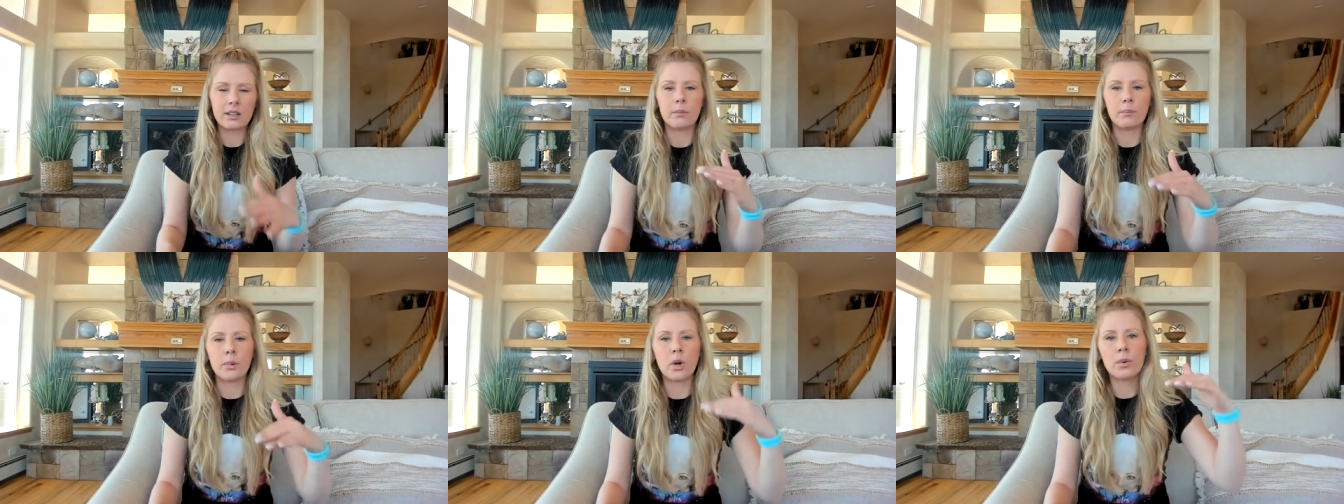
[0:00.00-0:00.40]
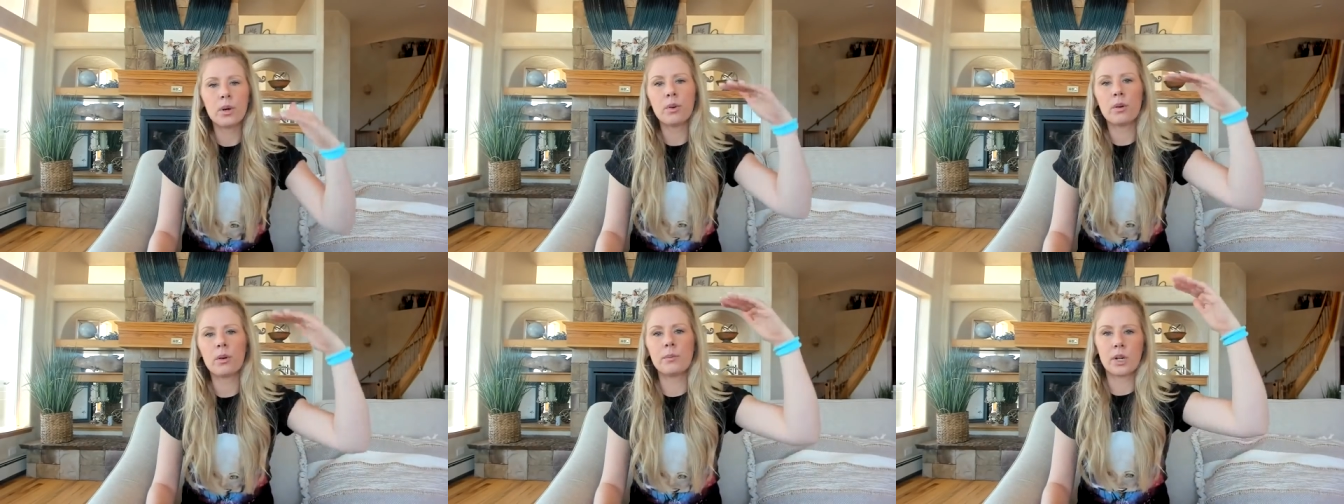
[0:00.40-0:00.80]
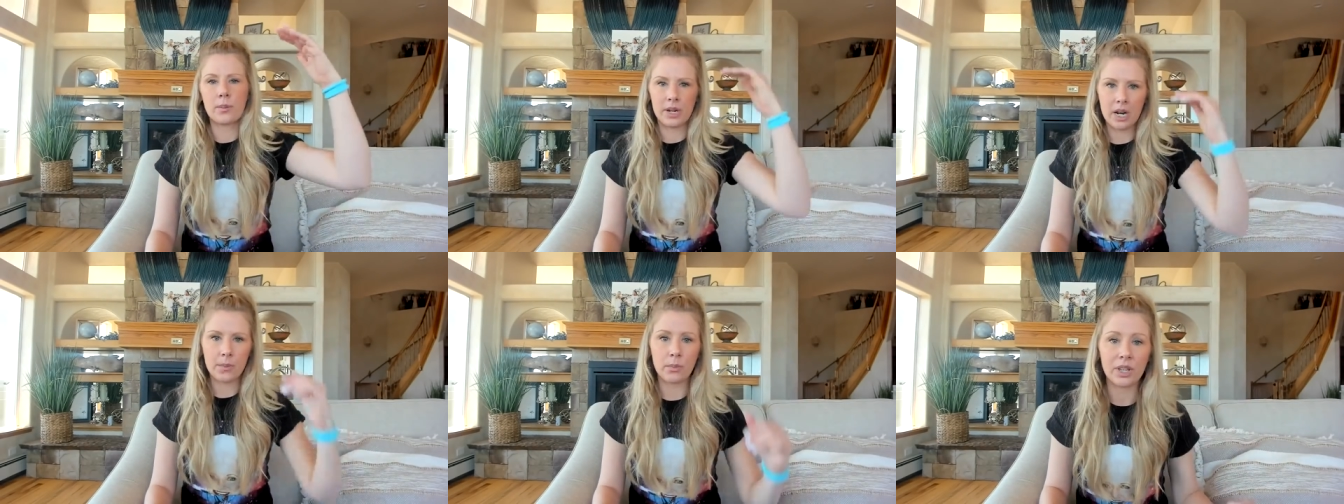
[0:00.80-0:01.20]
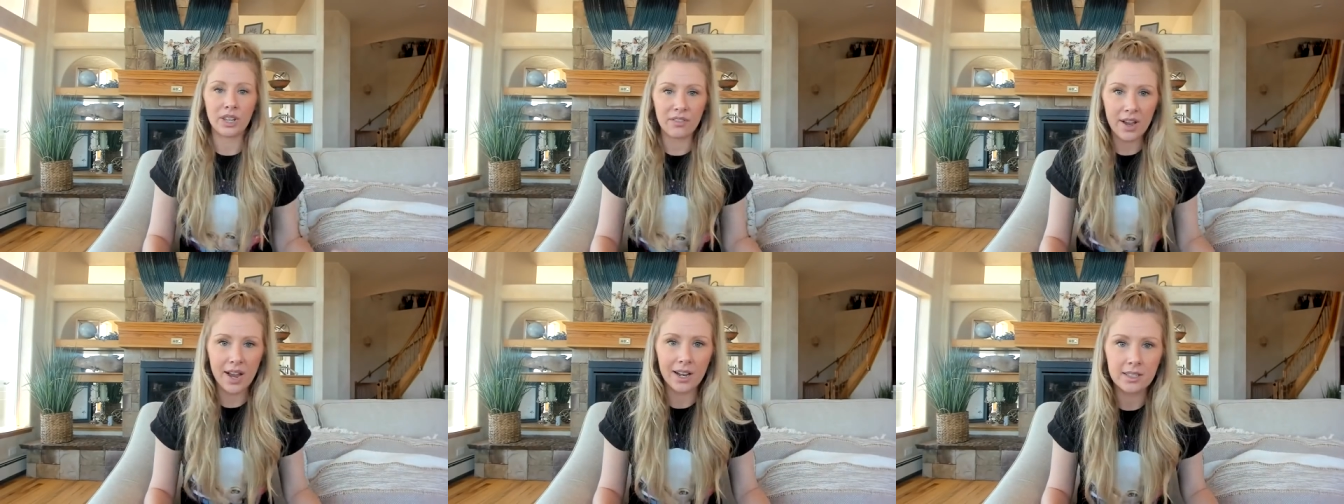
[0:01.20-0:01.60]
boom, boom, boom, I'm jumping up really
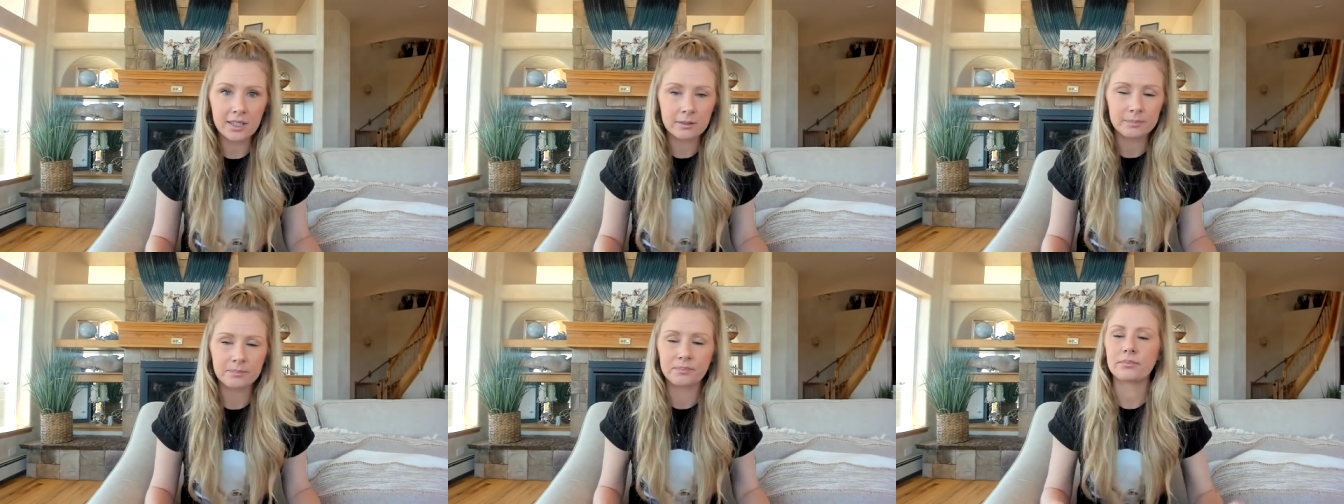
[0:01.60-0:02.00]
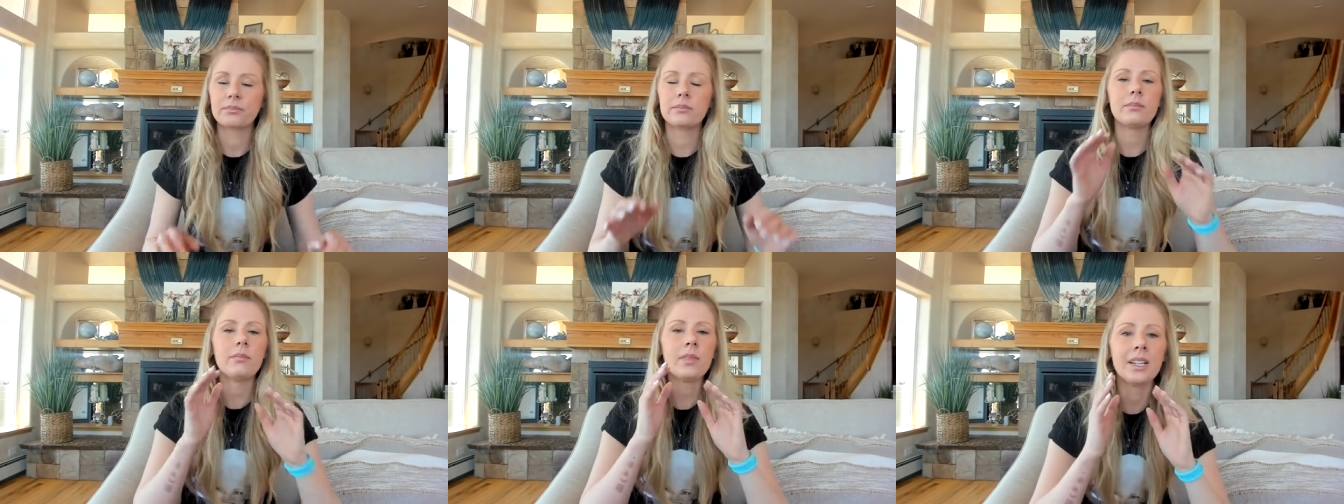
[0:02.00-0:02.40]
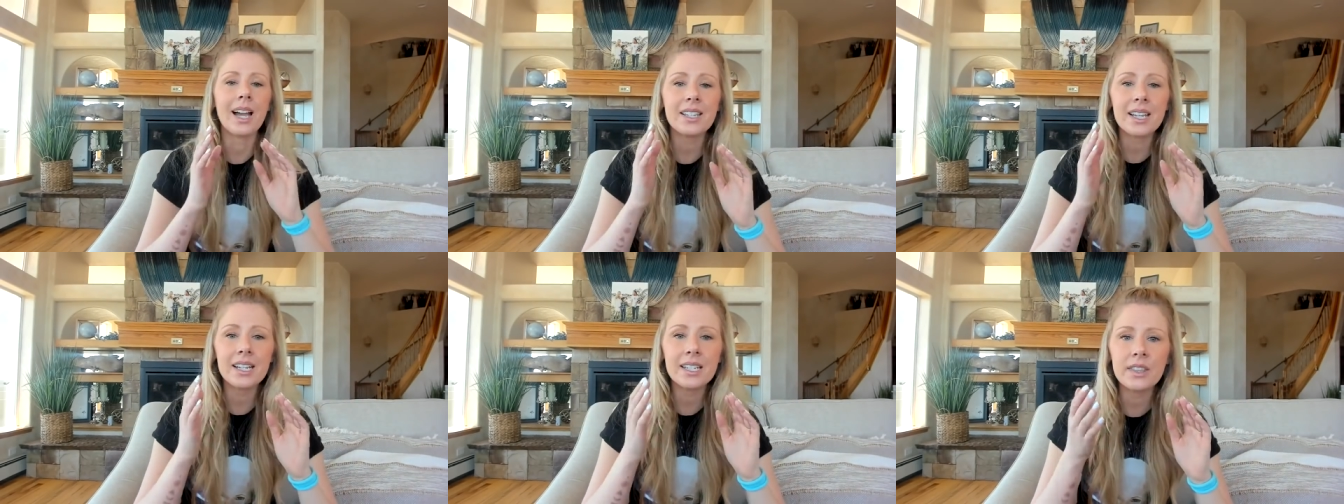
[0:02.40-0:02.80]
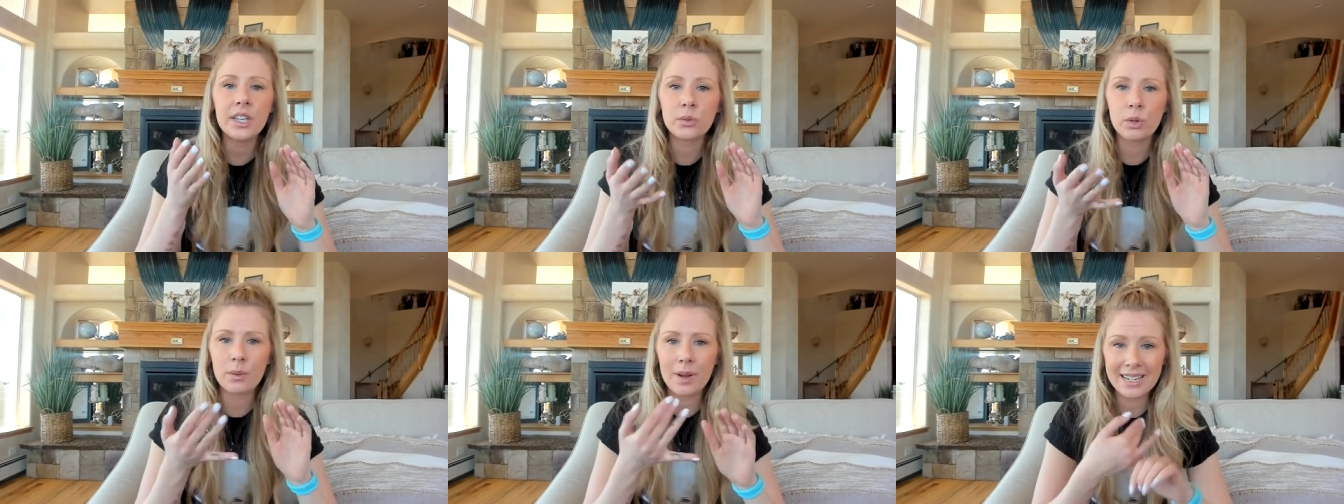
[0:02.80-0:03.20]
fast. Guys, I did
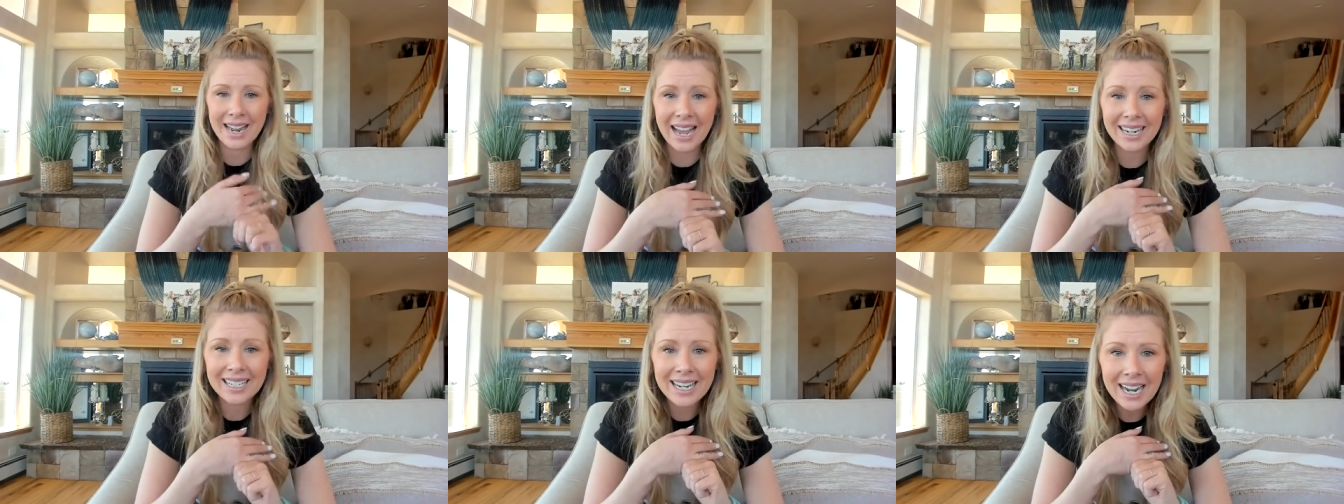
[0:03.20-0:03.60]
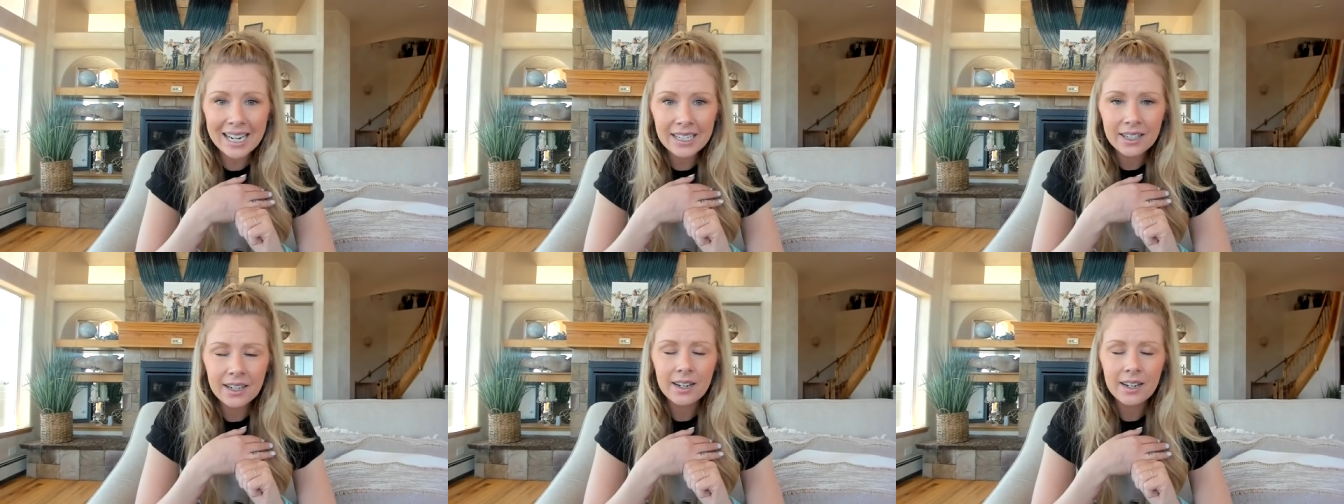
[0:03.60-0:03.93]
this when my dad died.